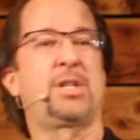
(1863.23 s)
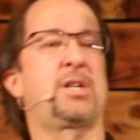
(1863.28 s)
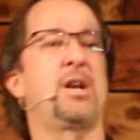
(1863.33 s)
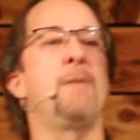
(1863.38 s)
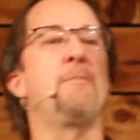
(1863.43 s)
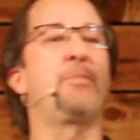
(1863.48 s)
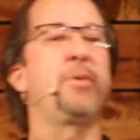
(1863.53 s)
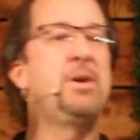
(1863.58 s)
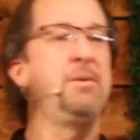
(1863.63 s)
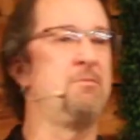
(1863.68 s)

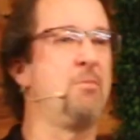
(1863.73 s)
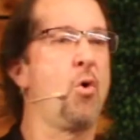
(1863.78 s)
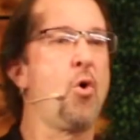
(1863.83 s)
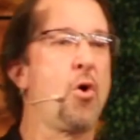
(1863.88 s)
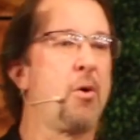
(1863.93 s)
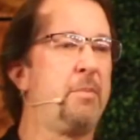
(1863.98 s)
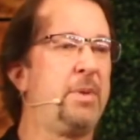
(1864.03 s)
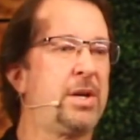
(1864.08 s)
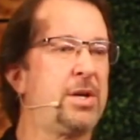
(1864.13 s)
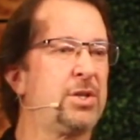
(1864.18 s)
something
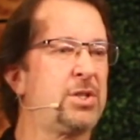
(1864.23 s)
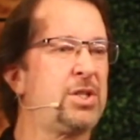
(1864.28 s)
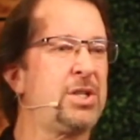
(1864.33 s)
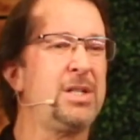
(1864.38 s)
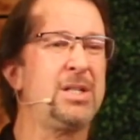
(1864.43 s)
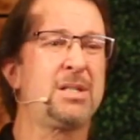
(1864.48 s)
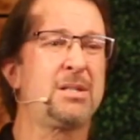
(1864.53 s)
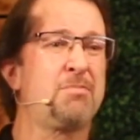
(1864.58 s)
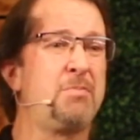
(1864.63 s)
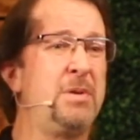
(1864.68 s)
more because
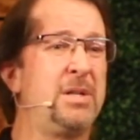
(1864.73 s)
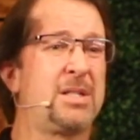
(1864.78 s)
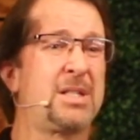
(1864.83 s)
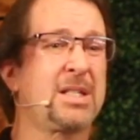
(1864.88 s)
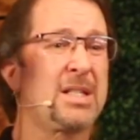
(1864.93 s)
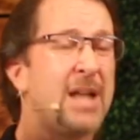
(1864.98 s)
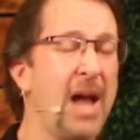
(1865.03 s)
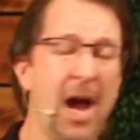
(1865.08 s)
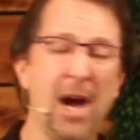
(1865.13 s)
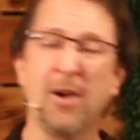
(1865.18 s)
she's been
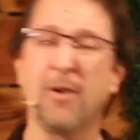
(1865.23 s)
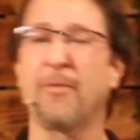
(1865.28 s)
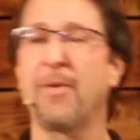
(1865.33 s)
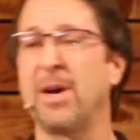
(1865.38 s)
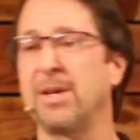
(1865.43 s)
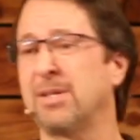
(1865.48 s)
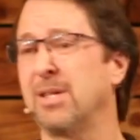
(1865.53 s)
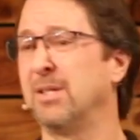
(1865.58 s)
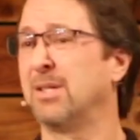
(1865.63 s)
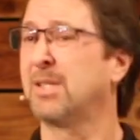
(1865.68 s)

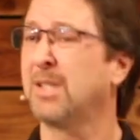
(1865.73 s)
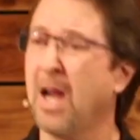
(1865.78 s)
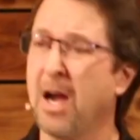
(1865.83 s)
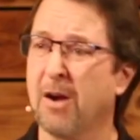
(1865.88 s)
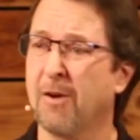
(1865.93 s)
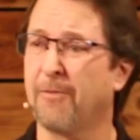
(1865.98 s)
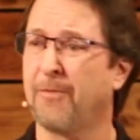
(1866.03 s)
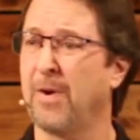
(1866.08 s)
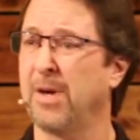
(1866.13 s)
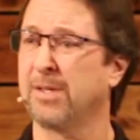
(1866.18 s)
sacrificing,
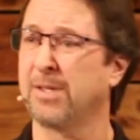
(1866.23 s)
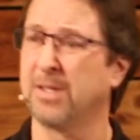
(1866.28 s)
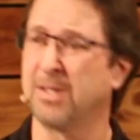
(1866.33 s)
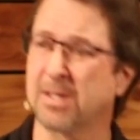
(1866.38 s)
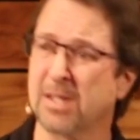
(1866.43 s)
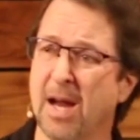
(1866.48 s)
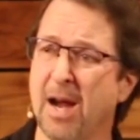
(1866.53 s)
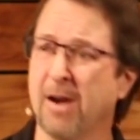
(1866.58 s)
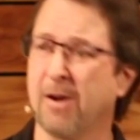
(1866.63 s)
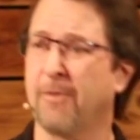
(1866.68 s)
sacrificing,
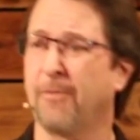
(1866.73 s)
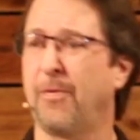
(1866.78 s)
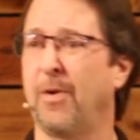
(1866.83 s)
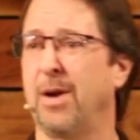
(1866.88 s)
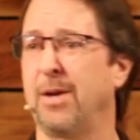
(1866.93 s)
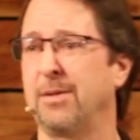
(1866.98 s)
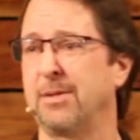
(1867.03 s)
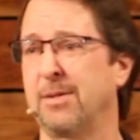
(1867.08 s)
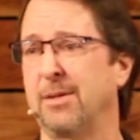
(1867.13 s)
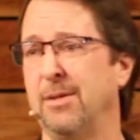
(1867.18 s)

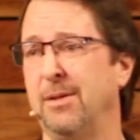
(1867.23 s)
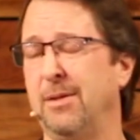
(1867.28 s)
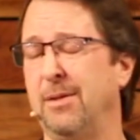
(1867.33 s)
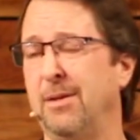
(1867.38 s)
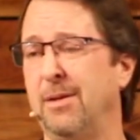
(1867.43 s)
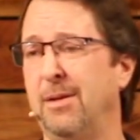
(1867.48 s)
sacrificing.